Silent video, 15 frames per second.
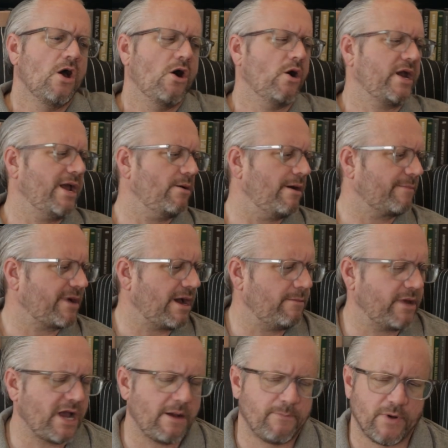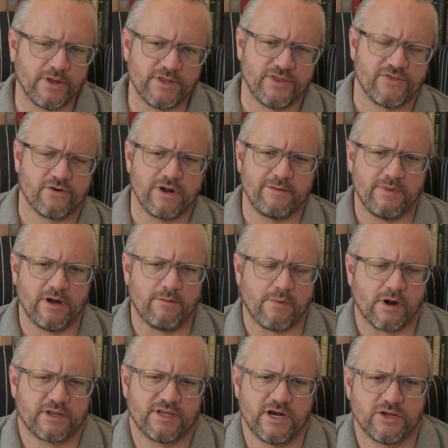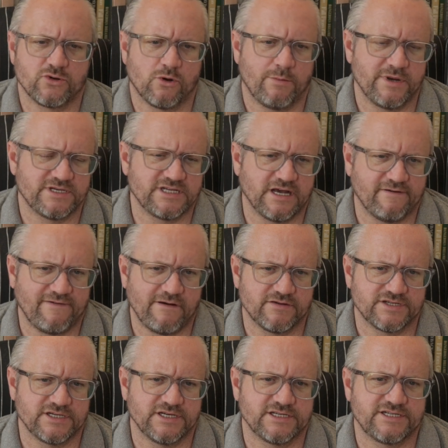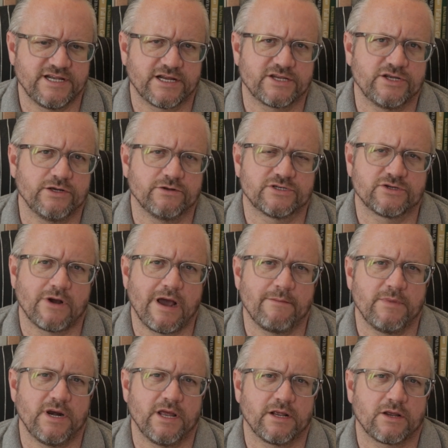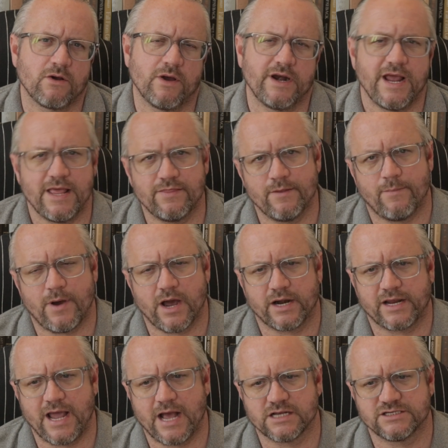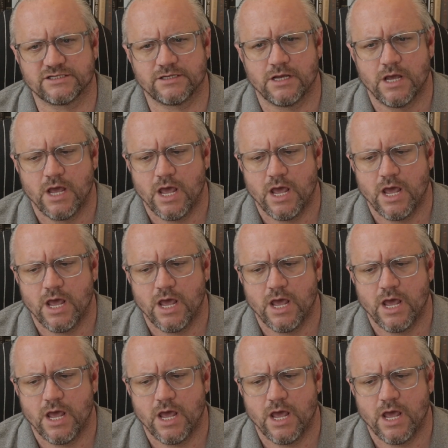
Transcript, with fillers: Okay, well, I'm coming up on the 30-minute mark that I told myself I was going to stick to, so I'm going to go ahead and end the podcast